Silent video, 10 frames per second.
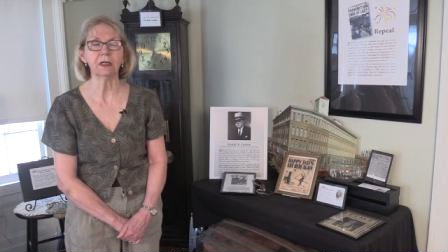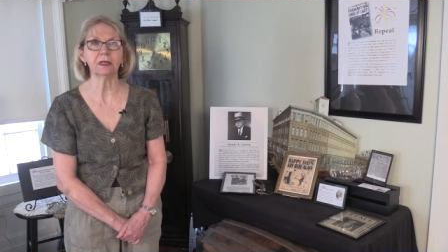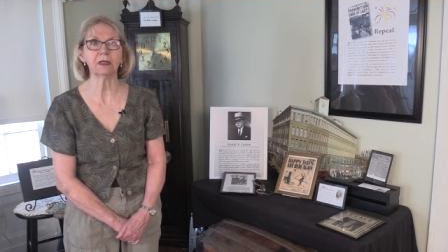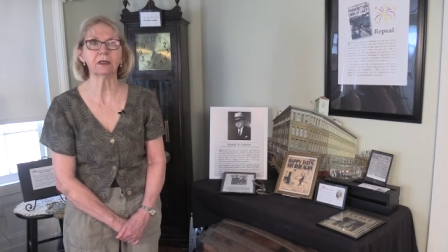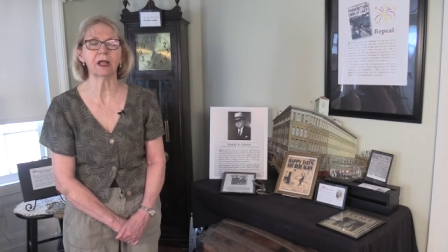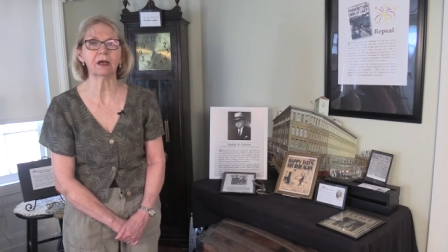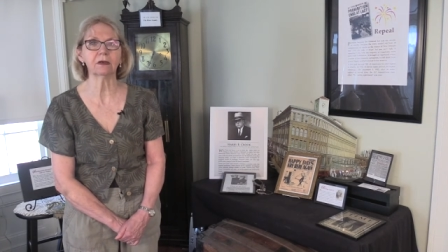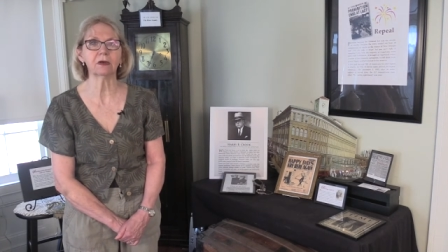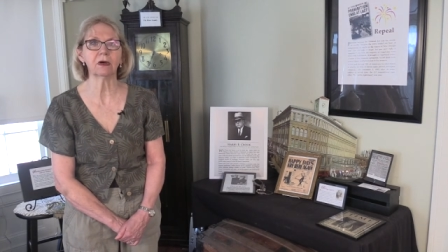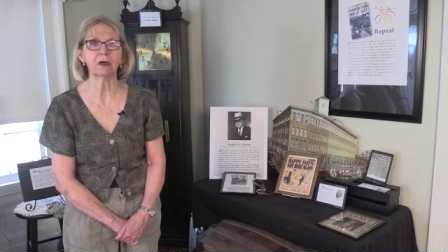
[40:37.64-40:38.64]
legal
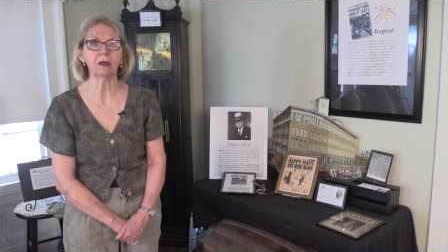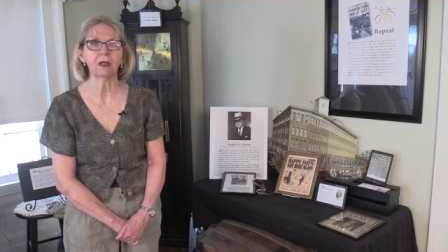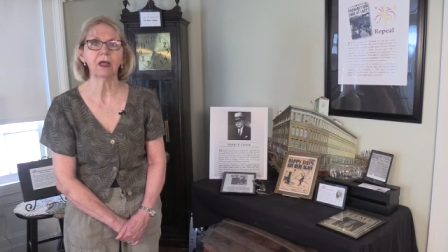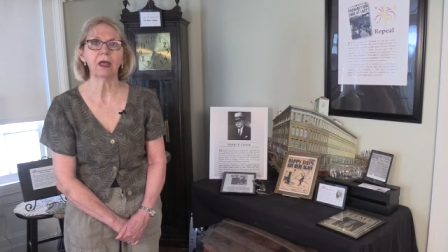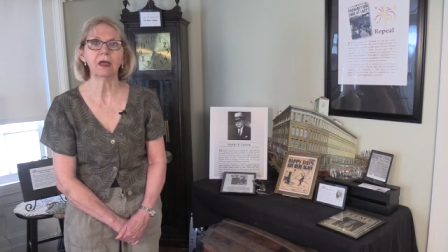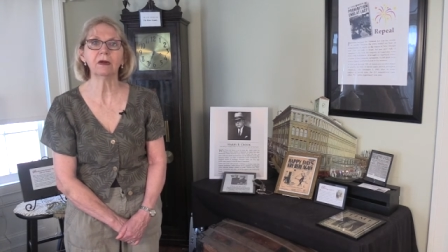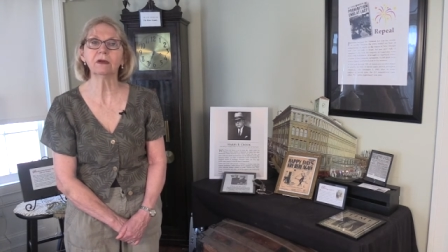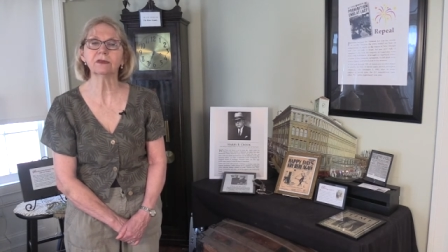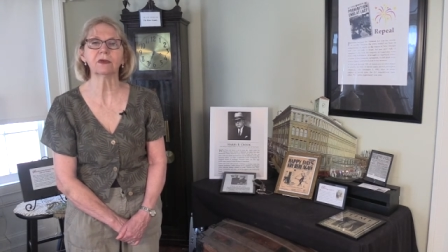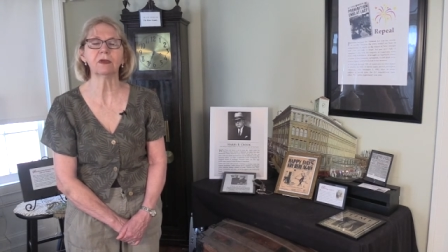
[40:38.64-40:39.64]
alcohol and
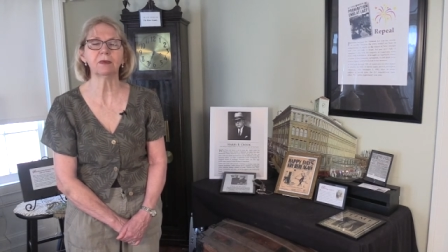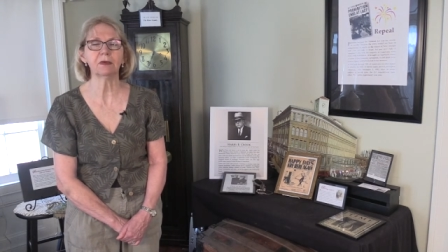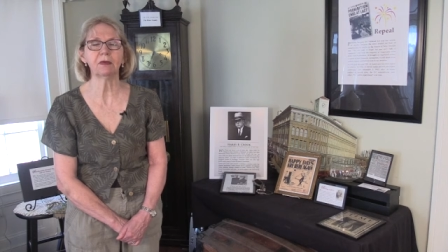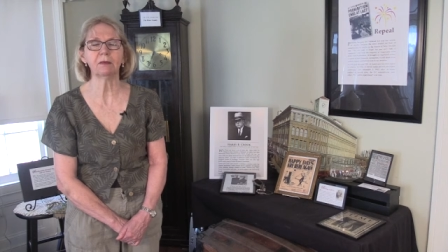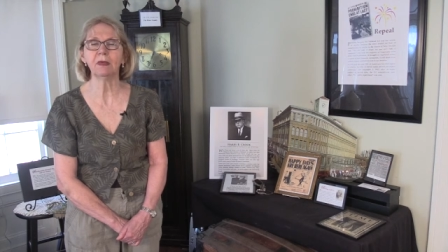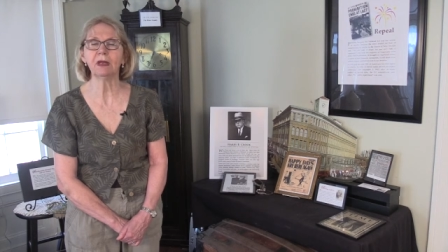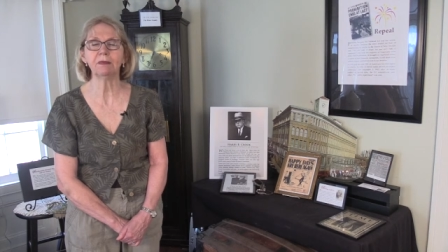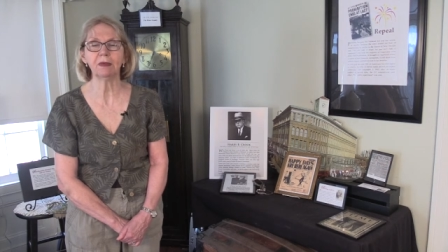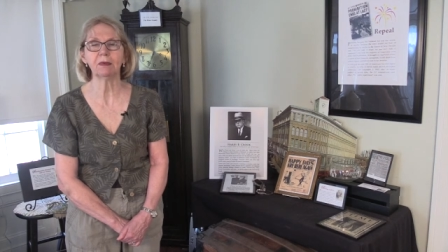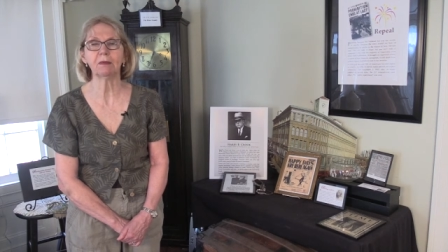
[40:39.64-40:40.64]
also, he put
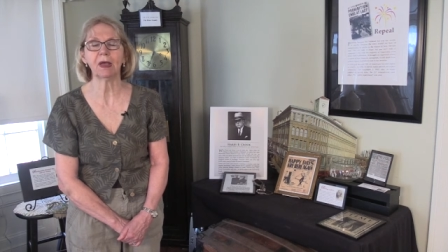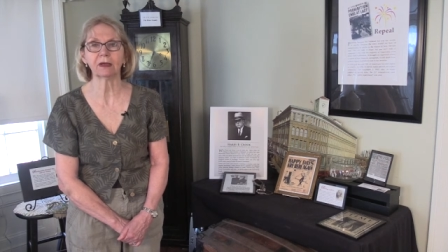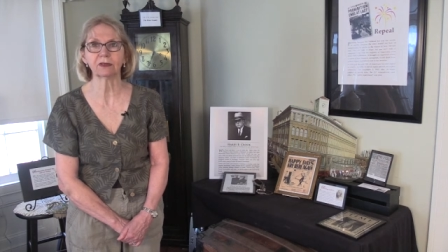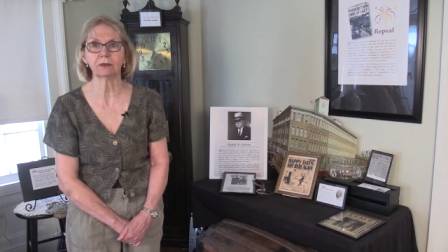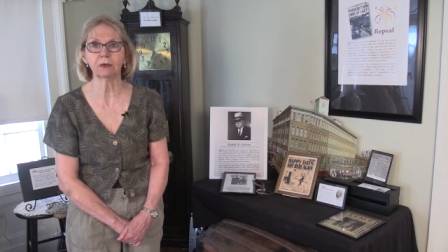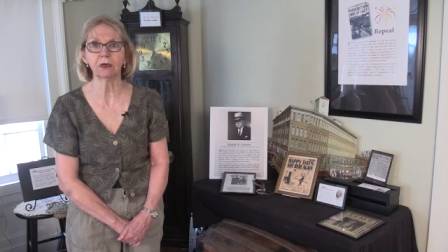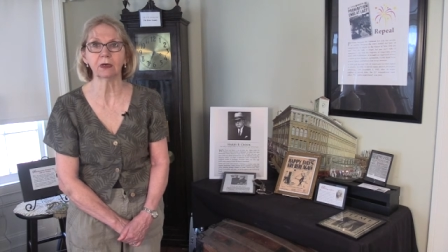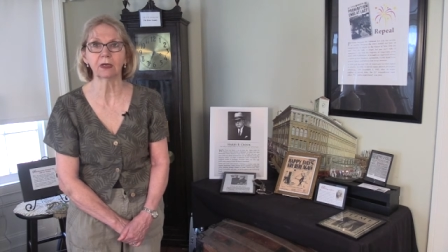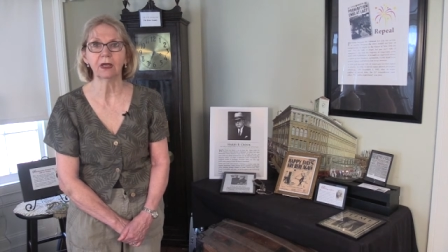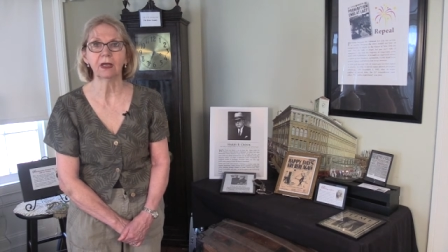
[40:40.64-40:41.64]
many people back to
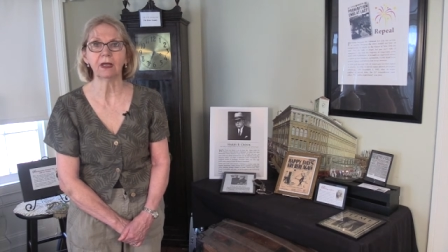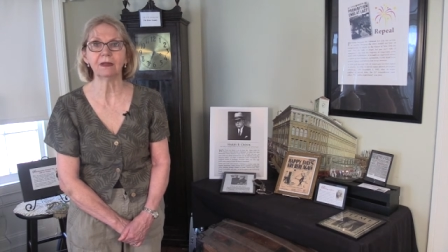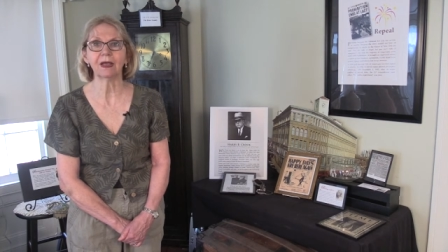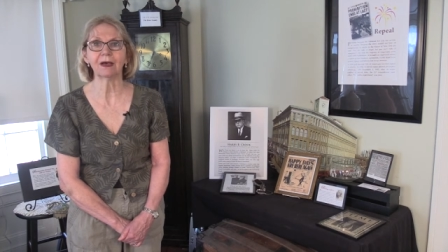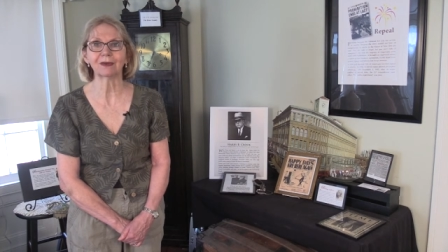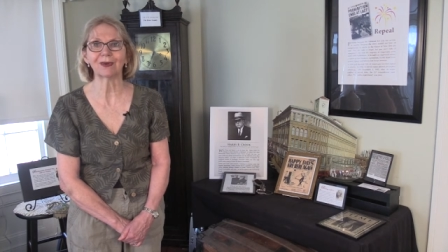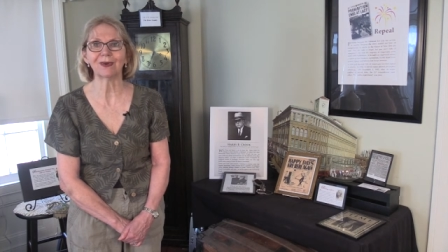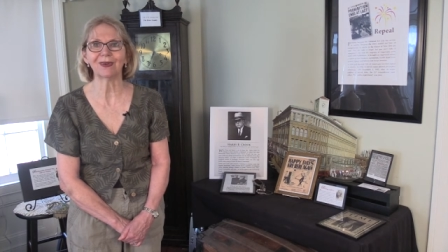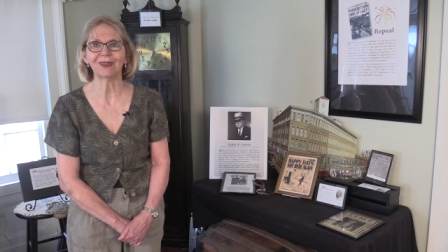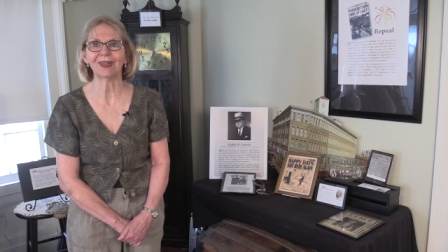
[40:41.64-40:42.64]
work in the
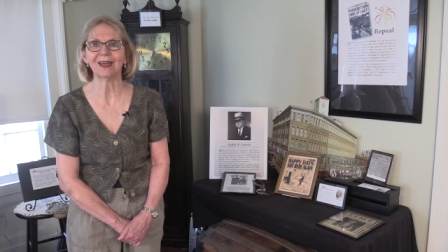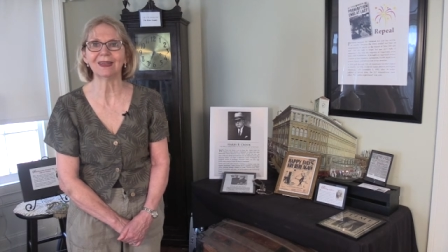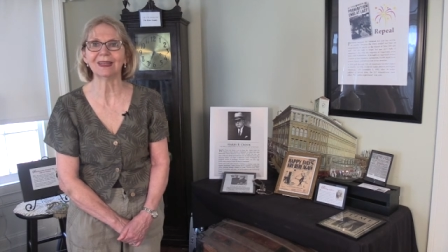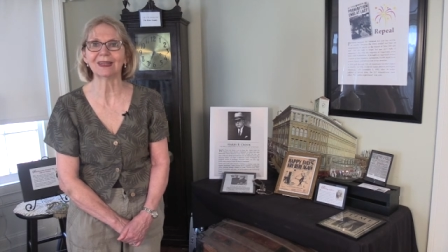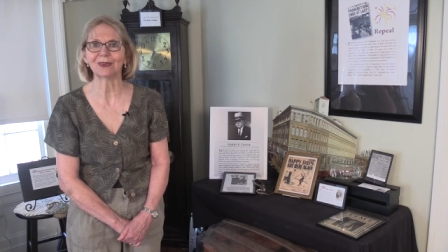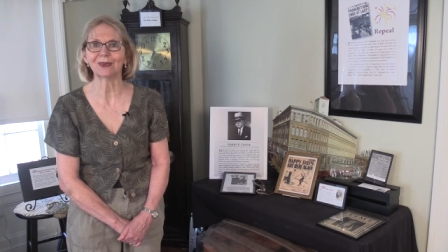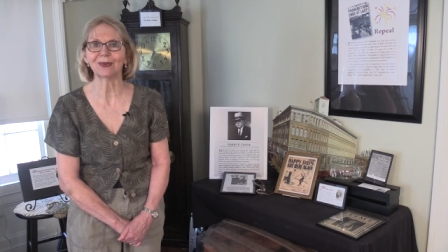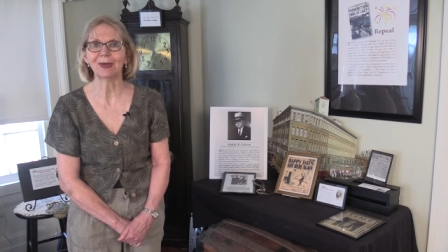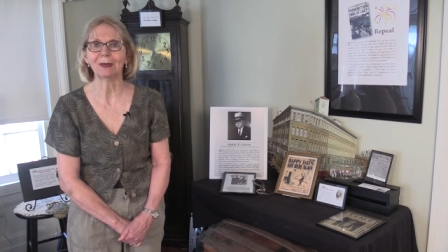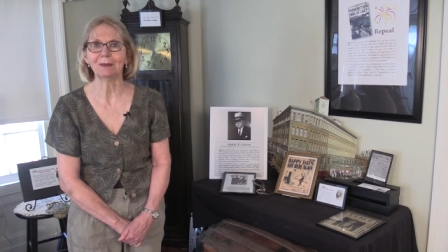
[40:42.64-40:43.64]
alcohol and
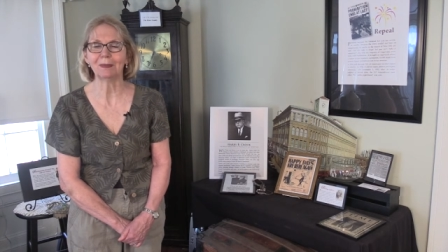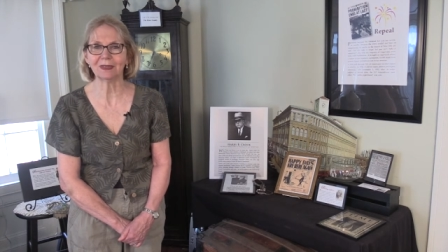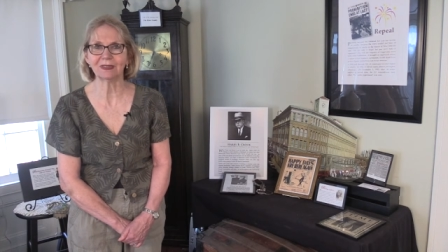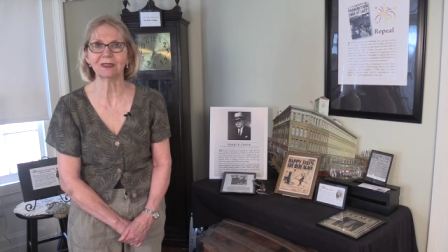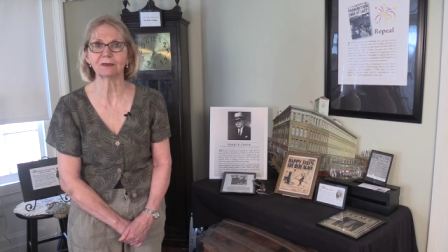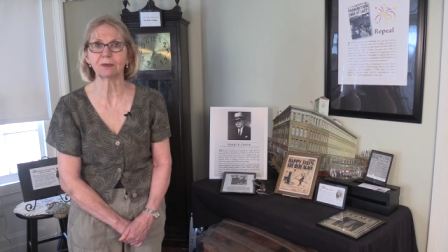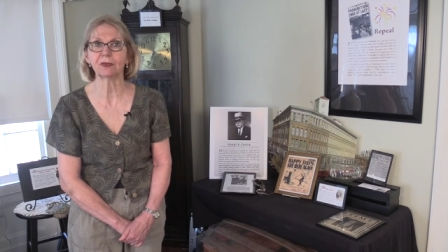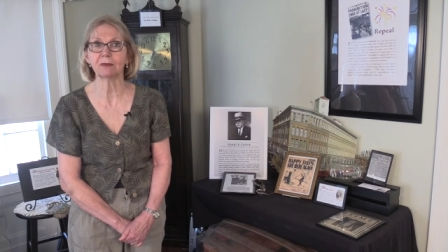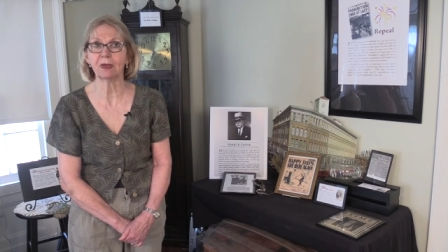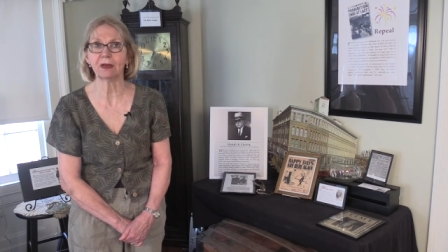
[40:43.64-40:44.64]
liquor business,
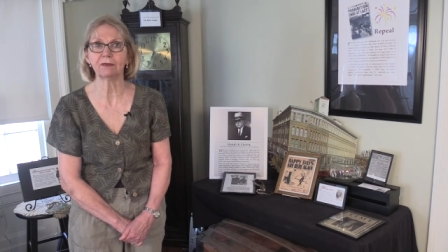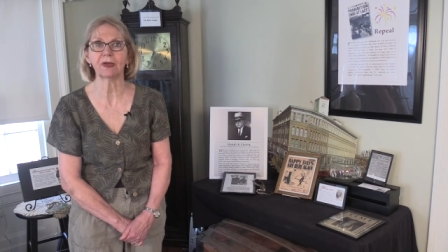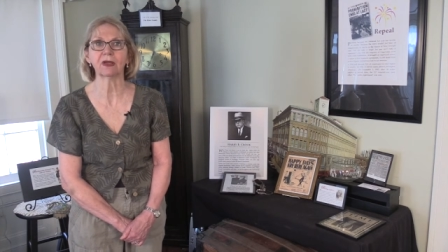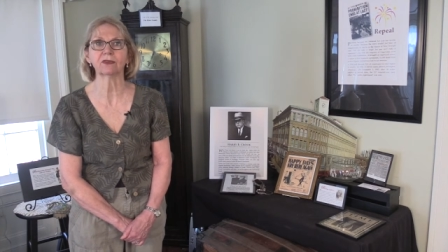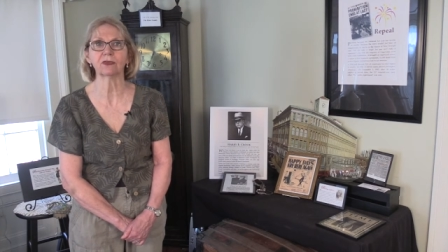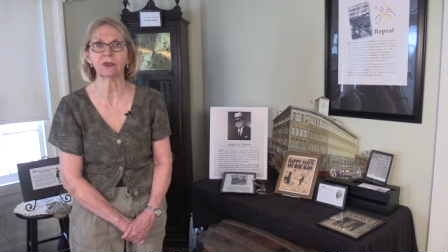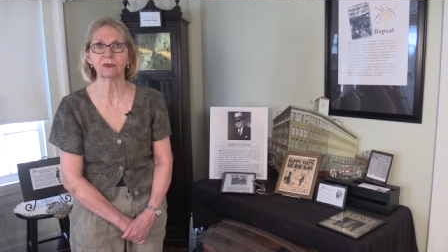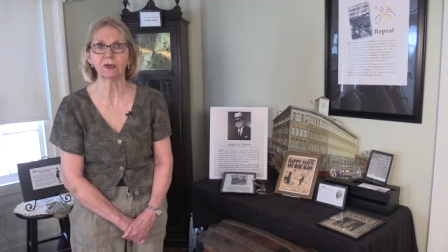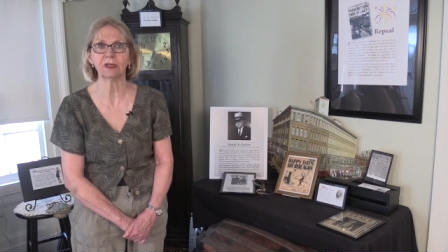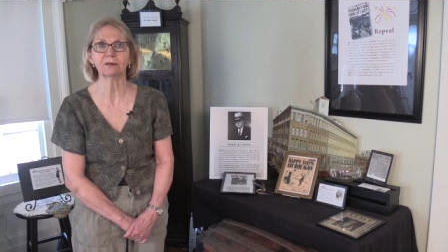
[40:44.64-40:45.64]
both the manufacture, the
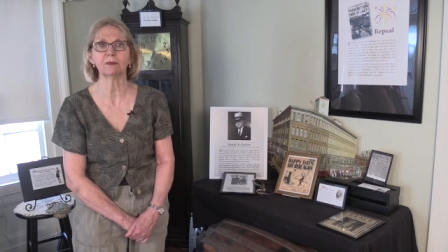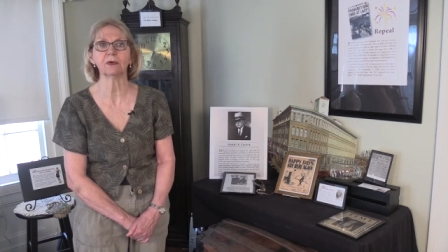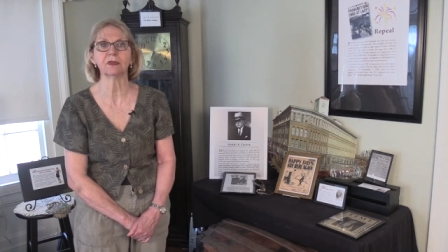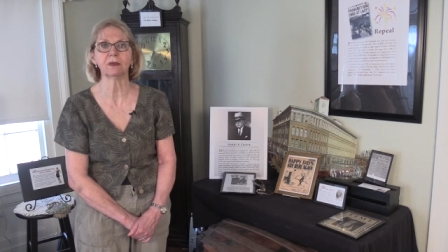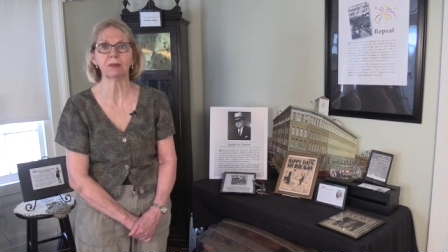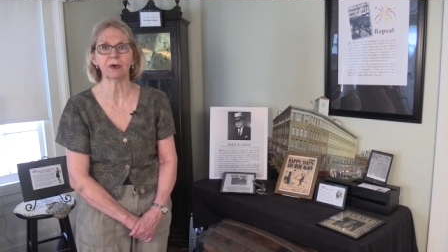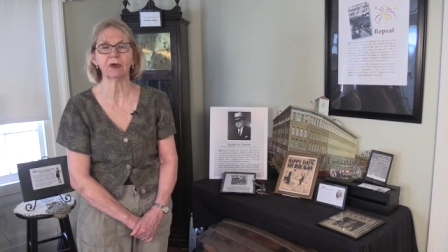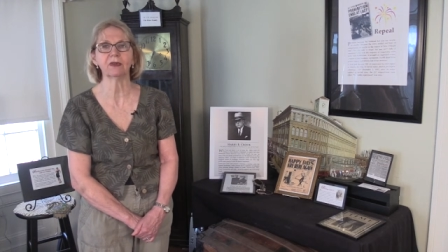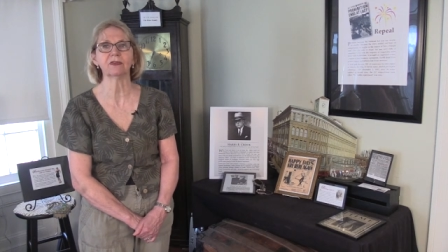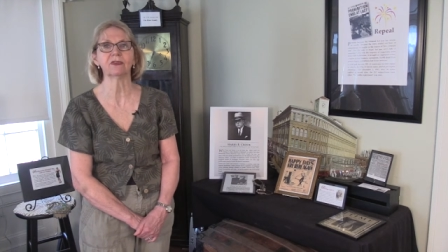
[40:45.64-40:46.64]
transport, the
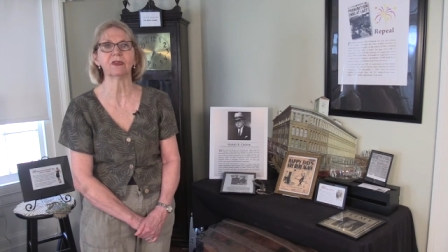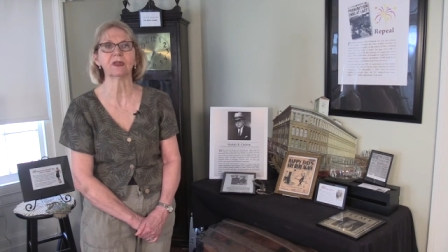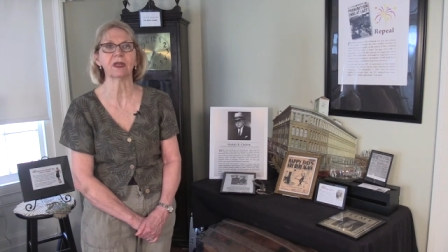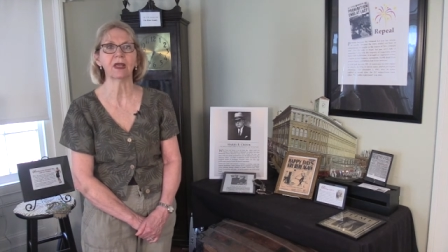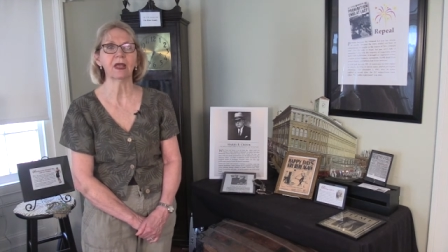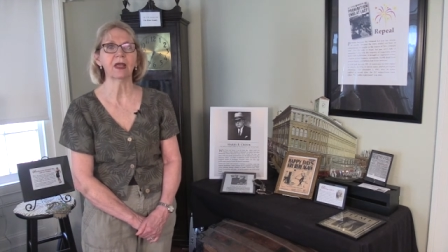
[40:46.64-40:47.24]
bars, the,